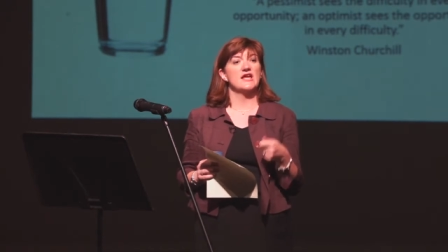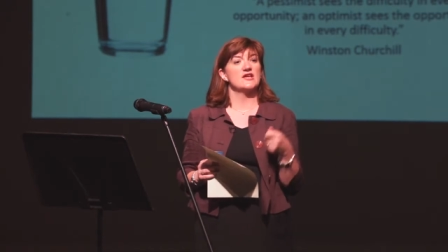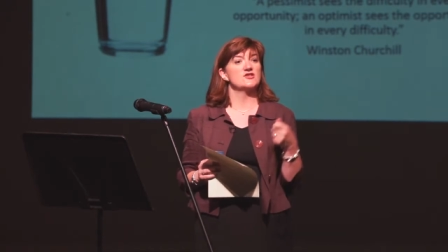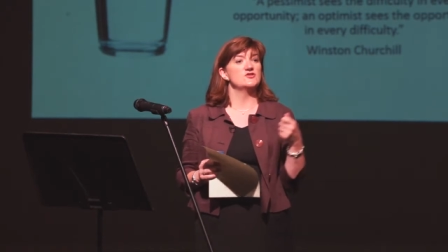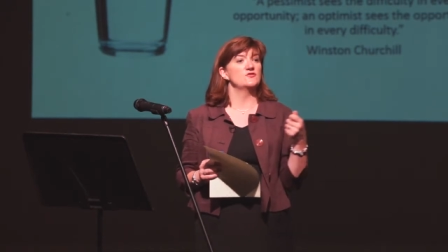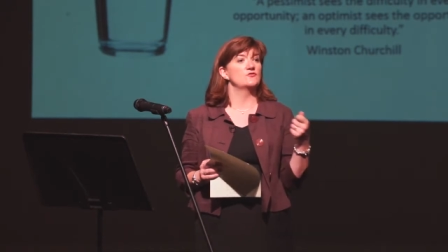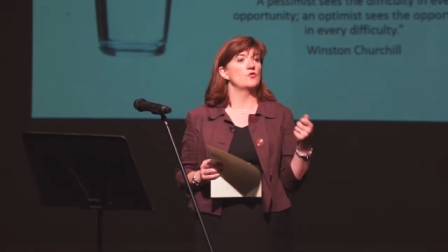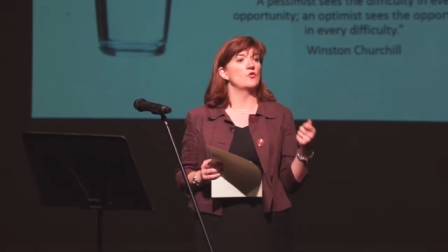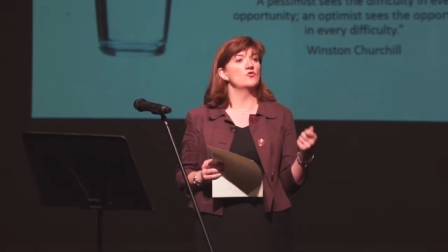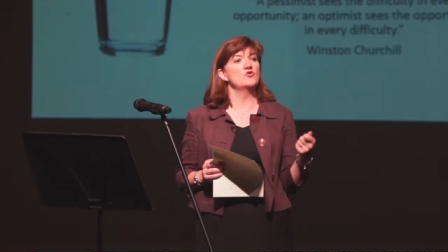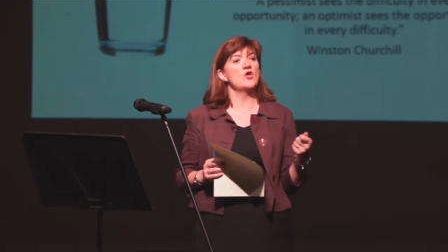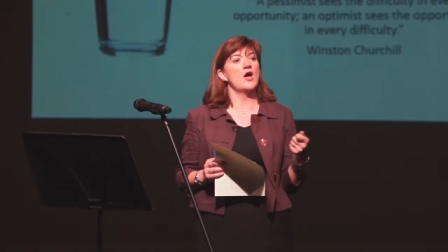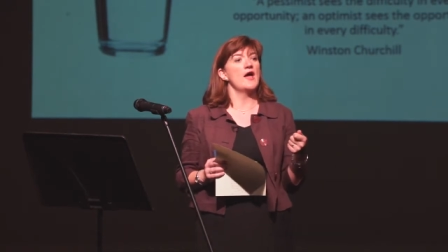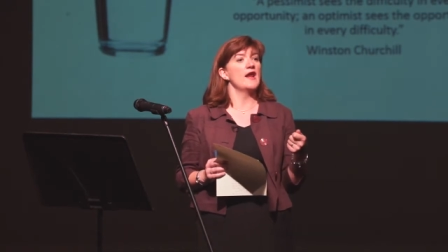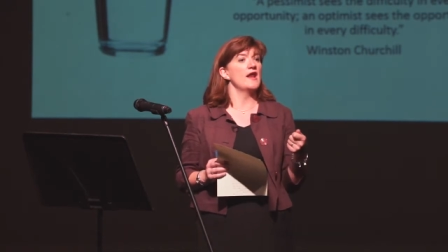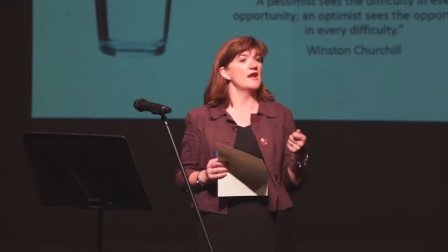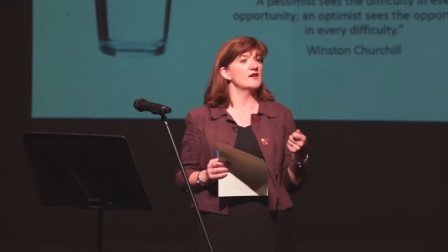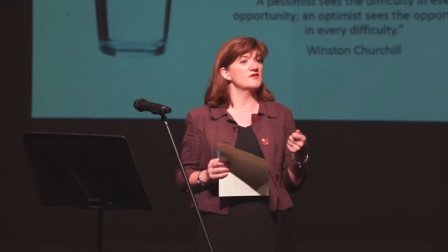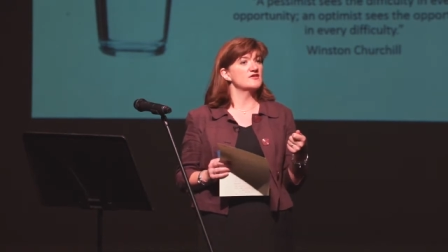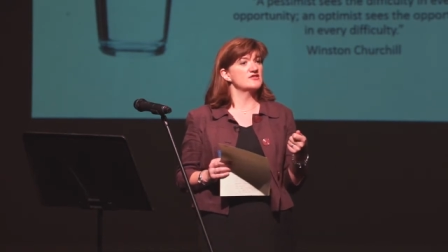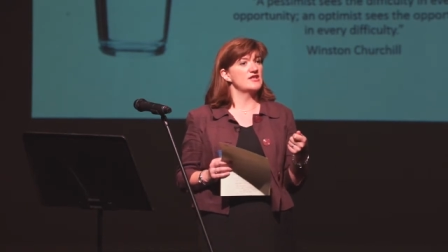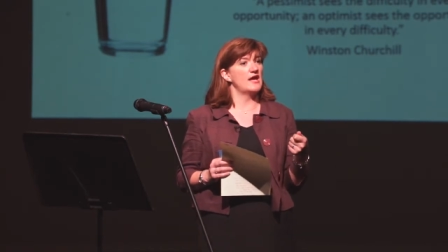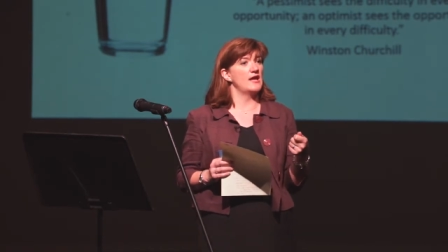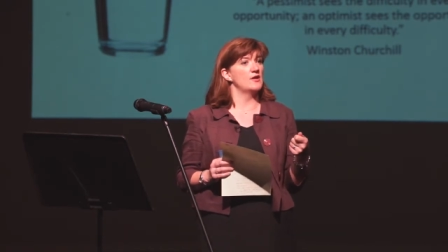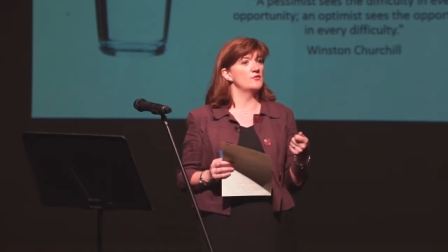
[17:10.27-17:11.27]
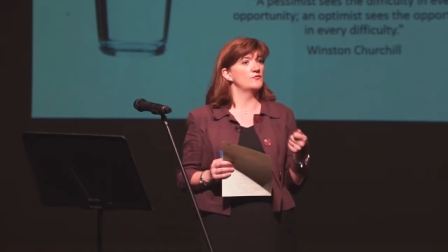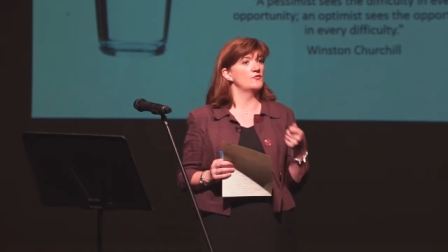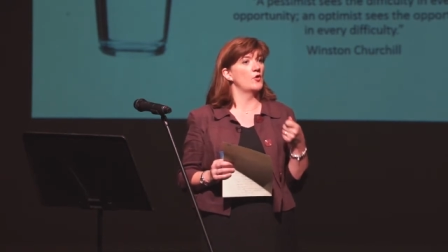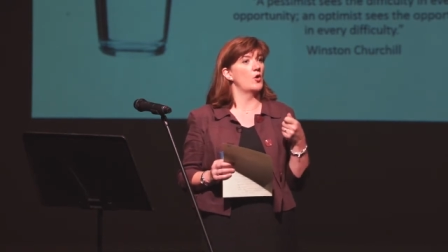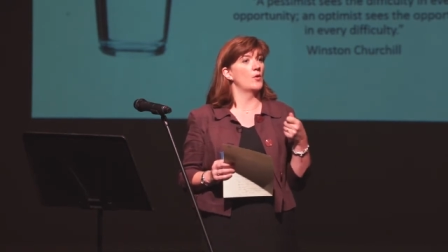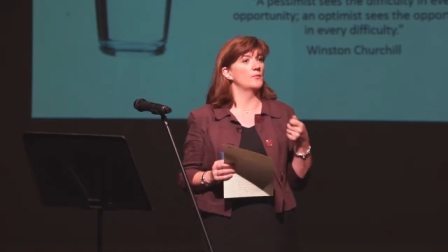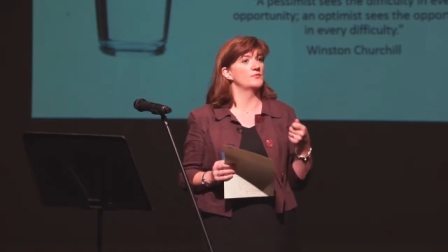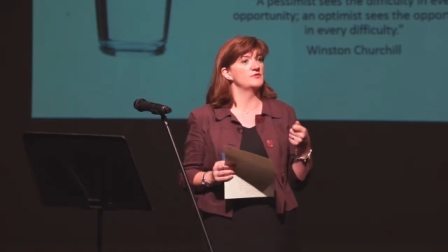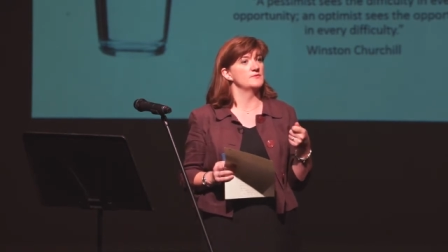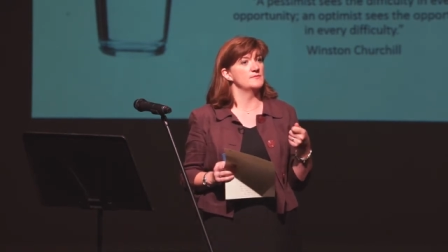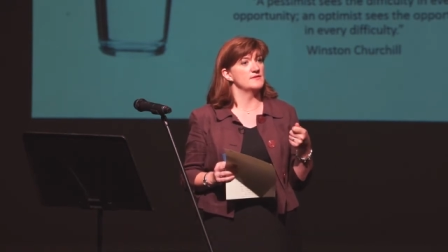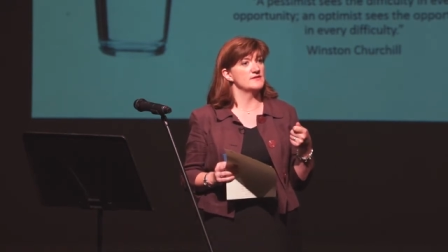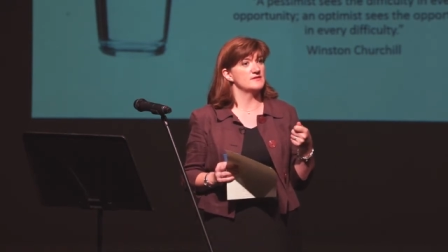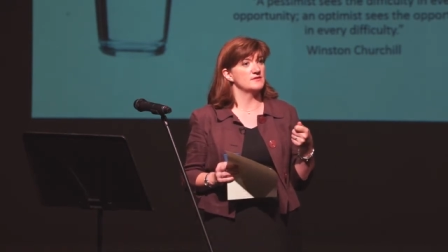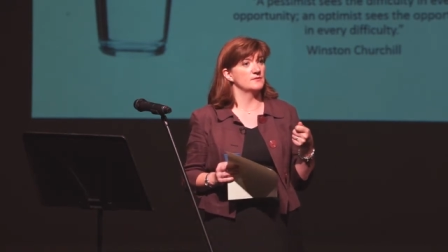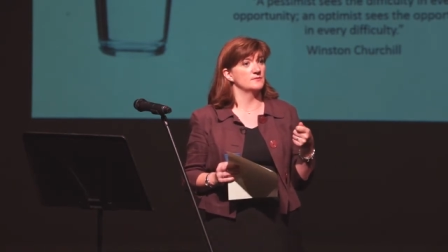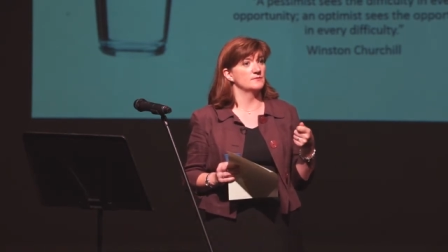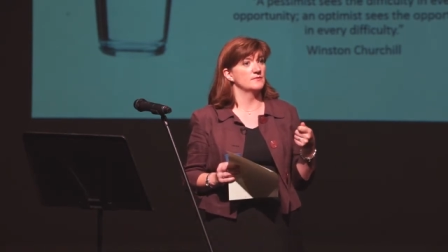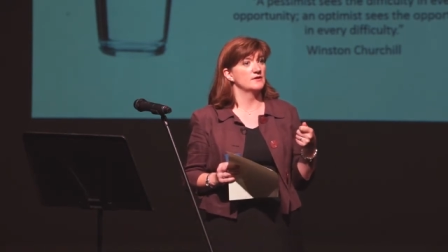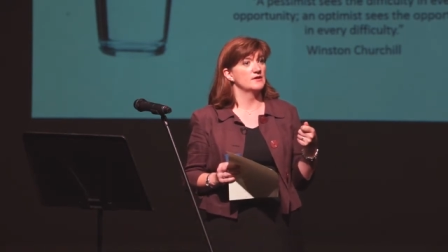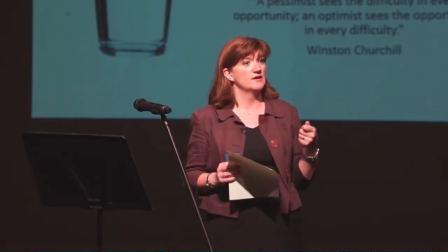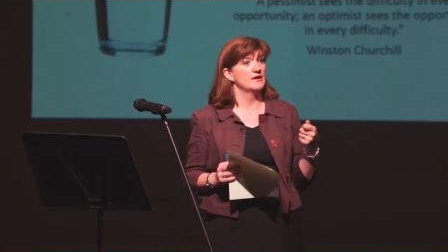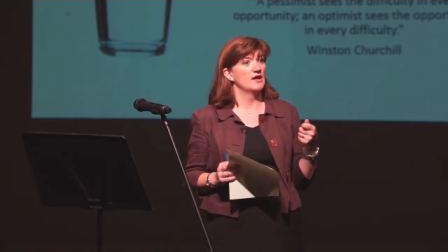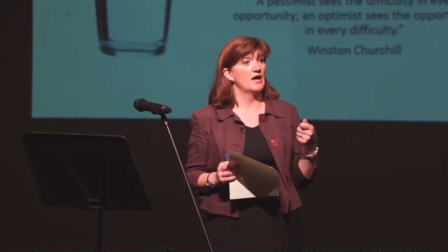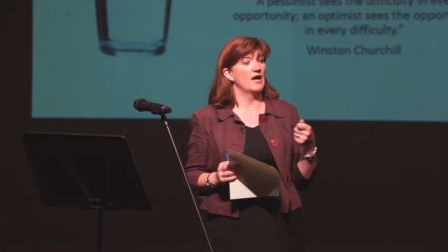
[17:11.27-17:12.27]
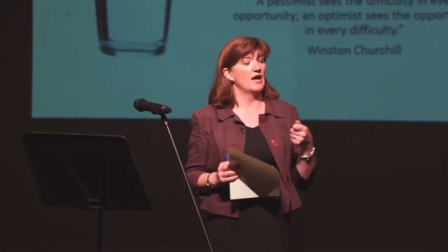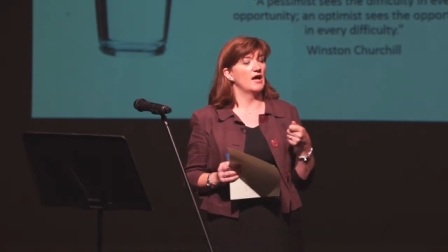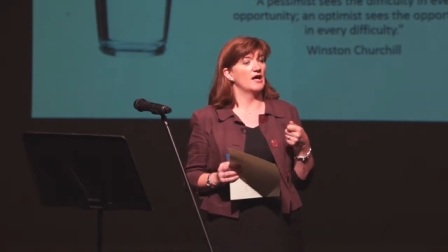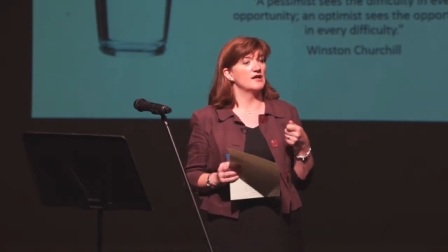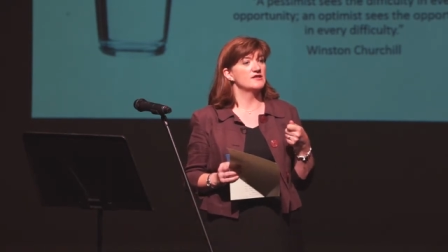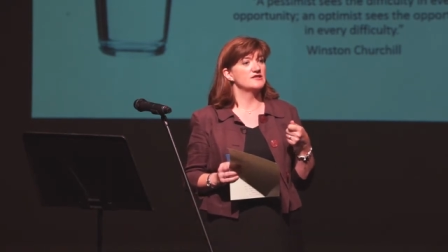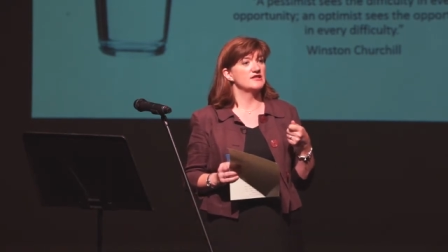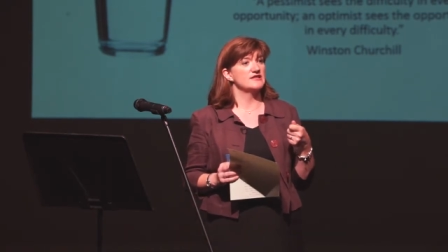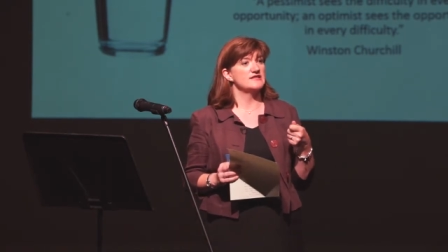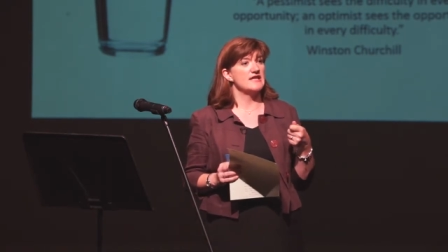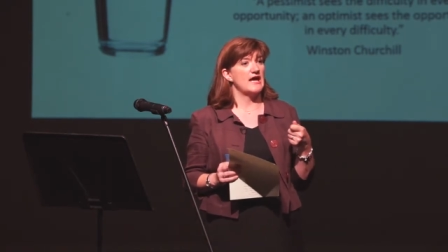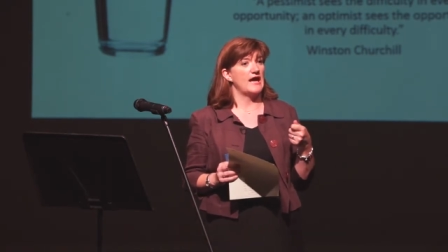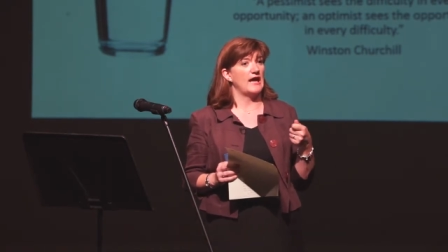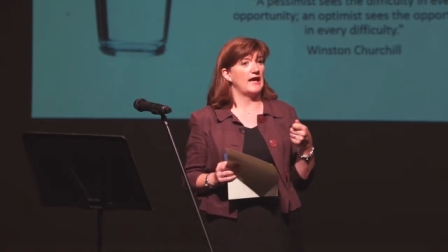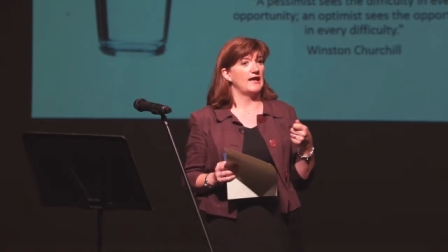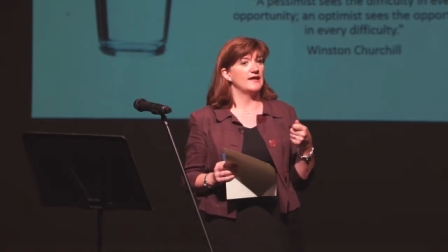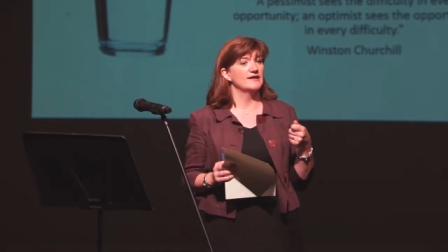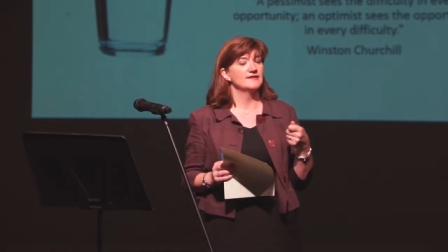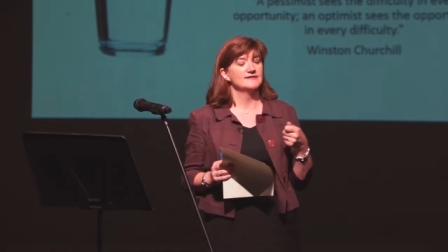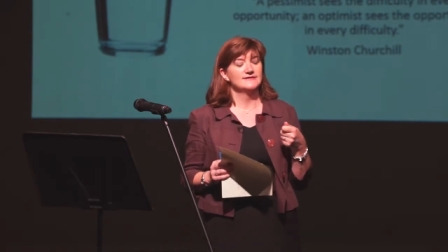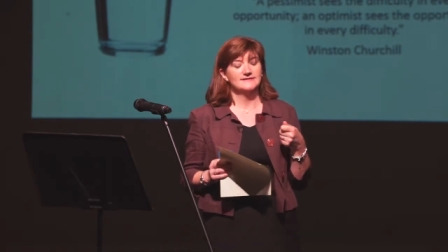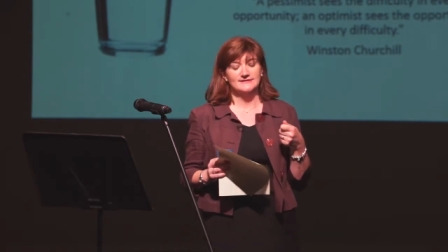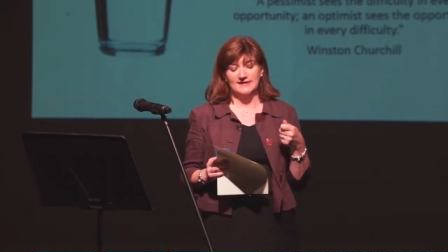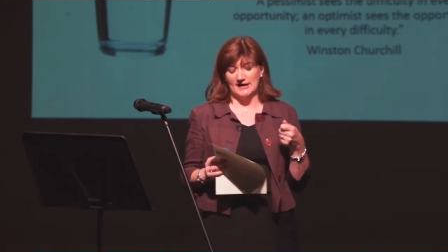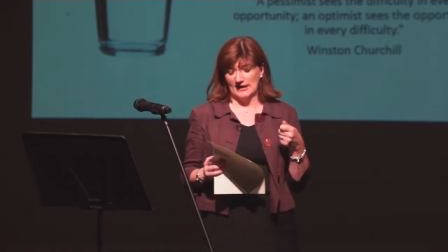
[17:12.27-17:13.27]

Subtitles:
Yes, you've got 9 out of 10 for optimism today.